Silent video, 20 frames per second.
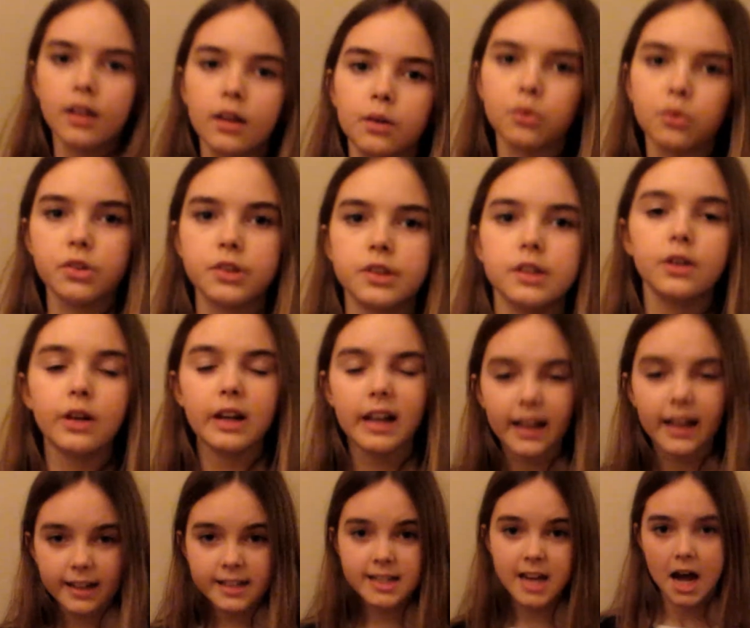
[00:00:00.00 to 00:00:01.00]
we'll see you
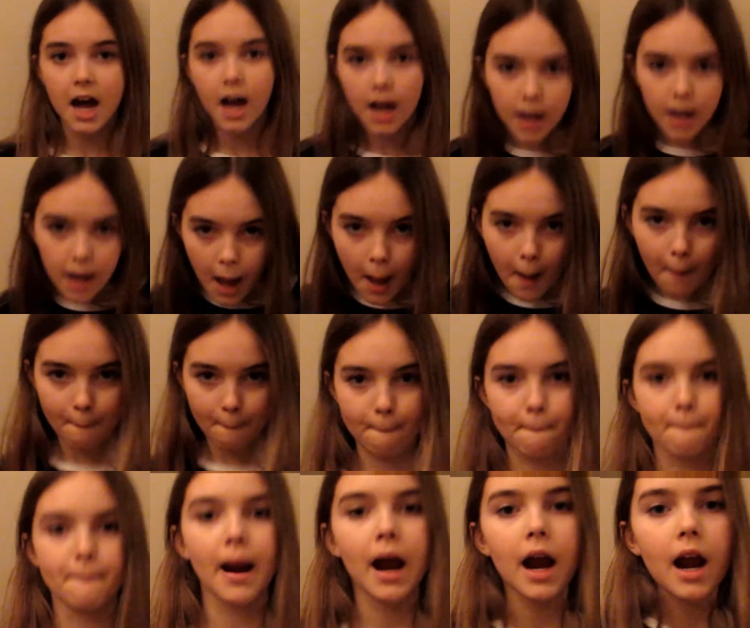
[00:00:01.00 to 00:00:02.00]
later.
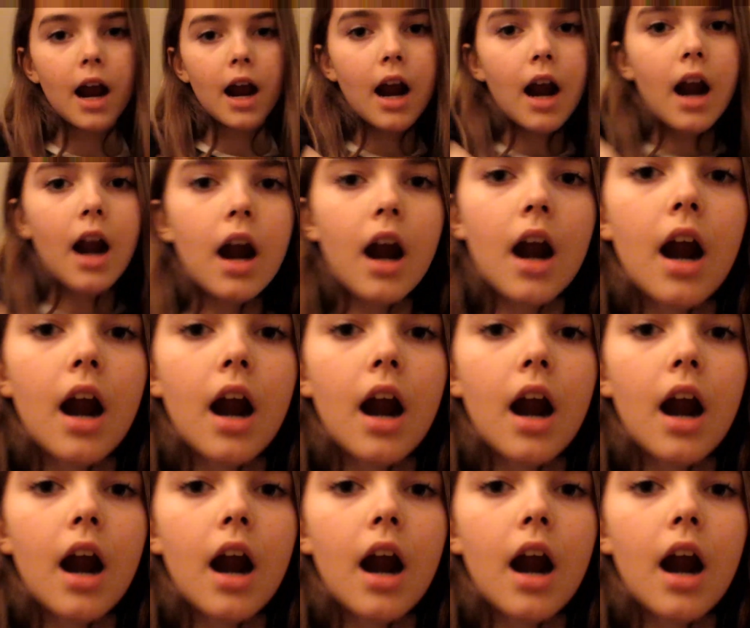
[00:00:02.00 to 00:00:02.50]
Bye!